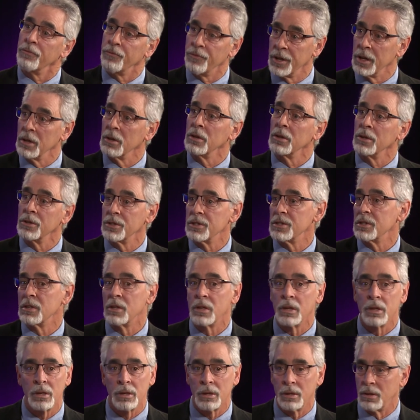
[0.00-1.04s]
feels
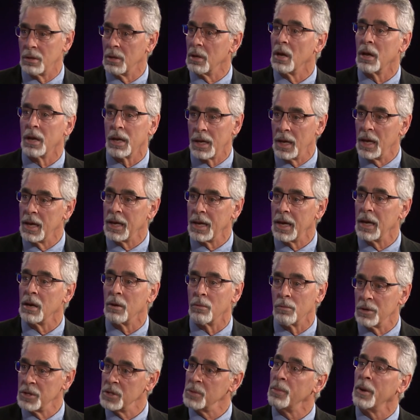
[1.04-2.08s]
the uh, again
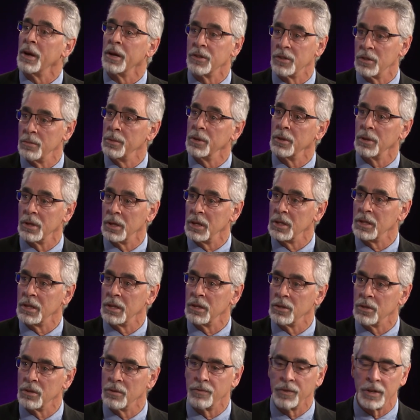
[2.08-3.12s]
a responsibility to
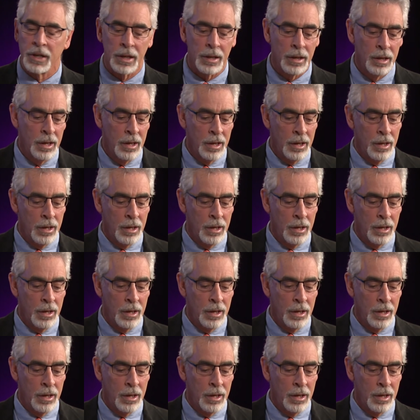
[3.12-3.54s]
intervene.